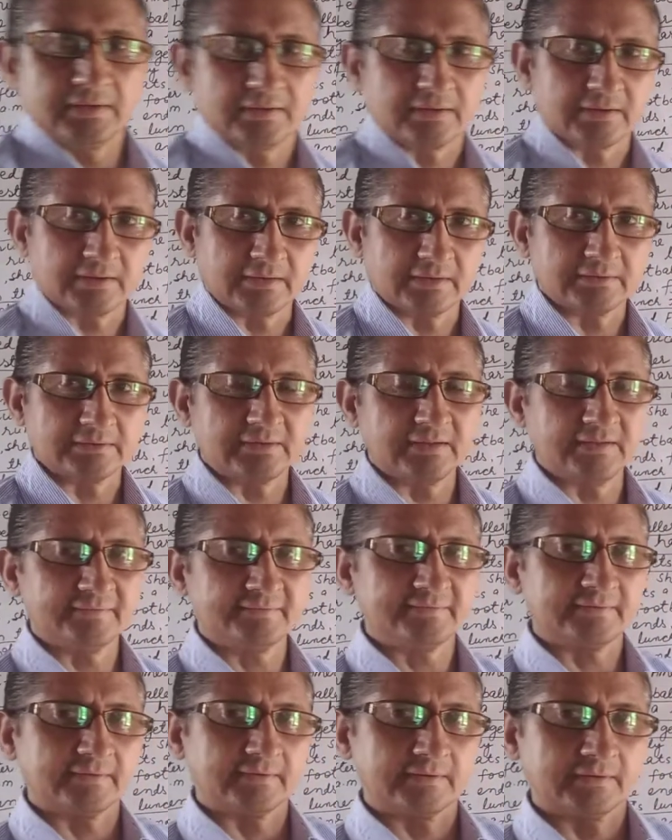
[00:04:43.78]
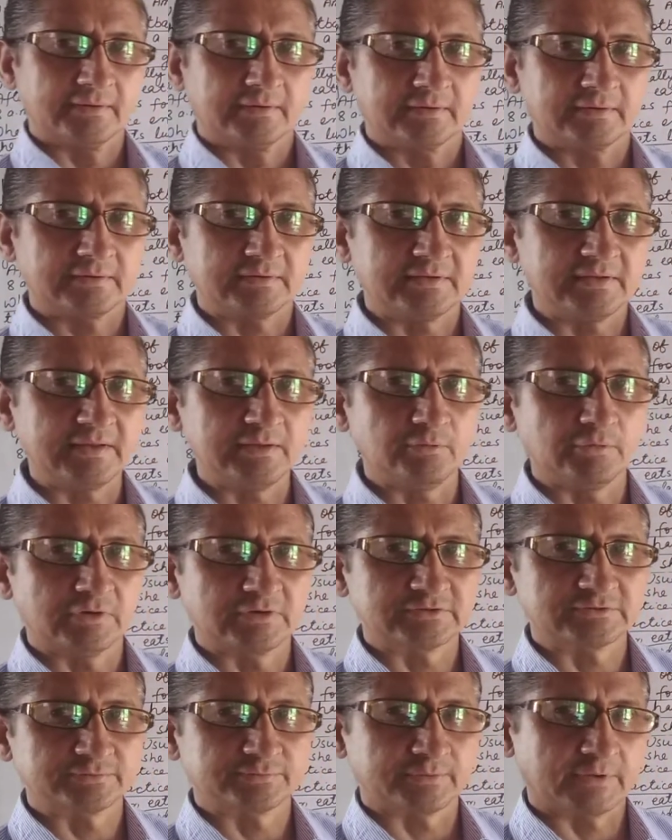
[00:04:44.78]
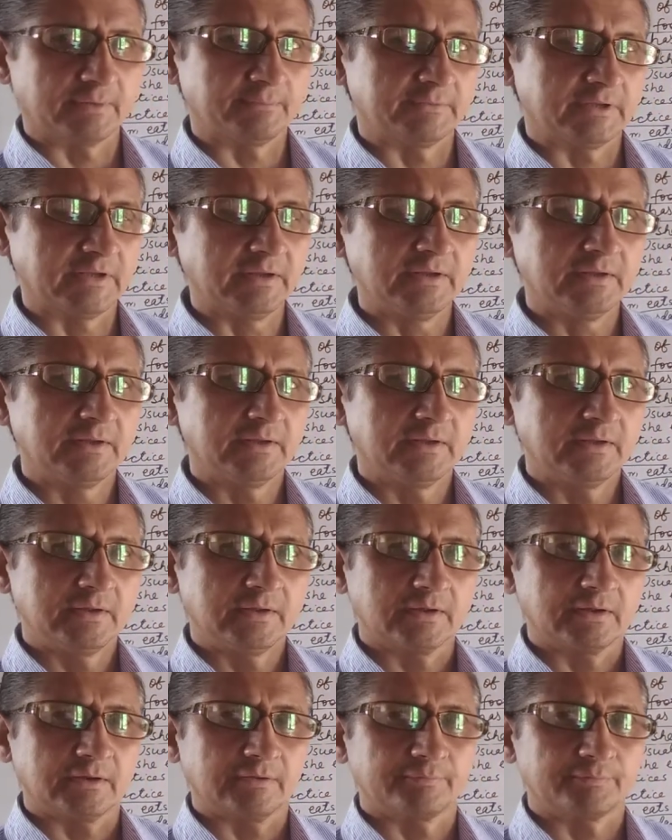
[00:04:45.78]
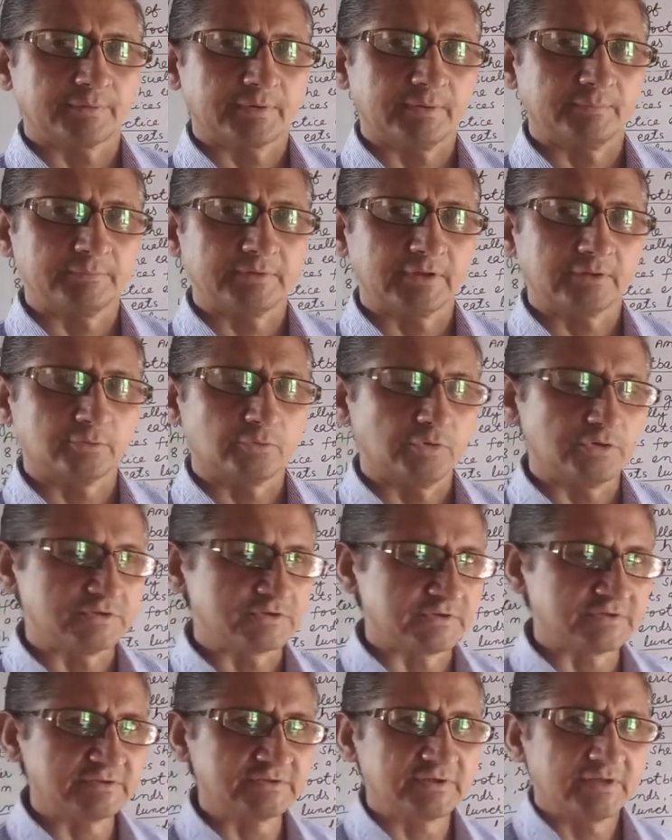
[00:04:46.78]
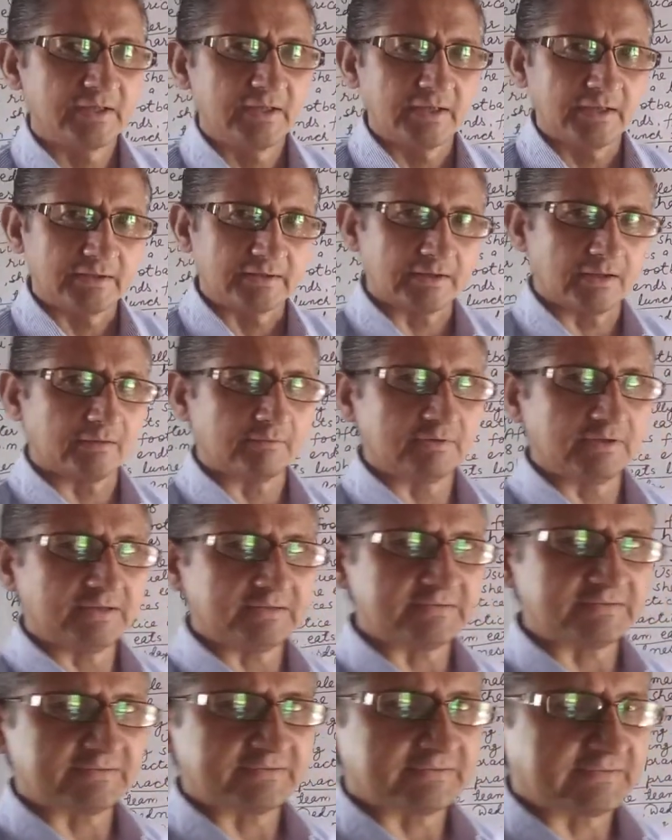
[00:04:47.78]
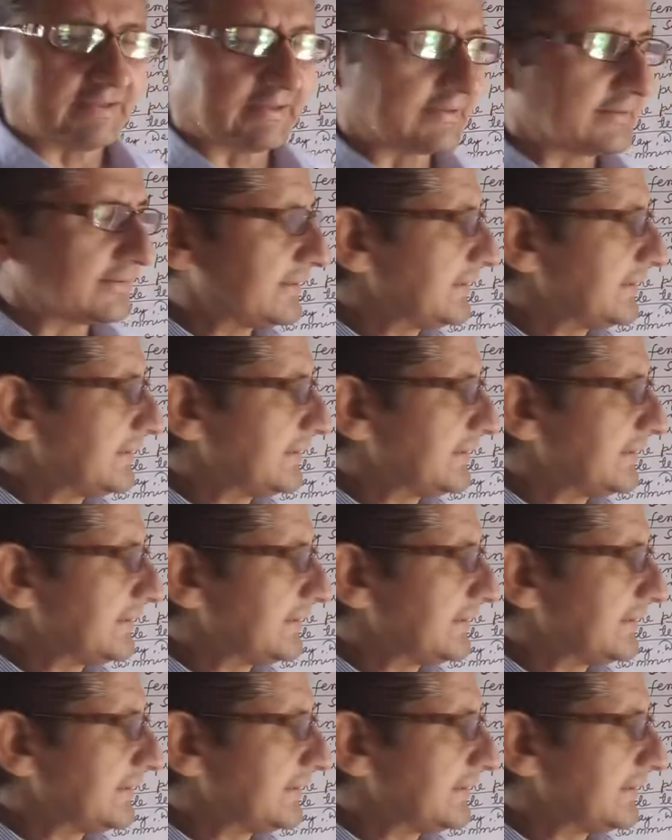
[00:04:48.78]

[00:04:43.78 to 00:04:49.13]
these keywords from the questions. Now let's take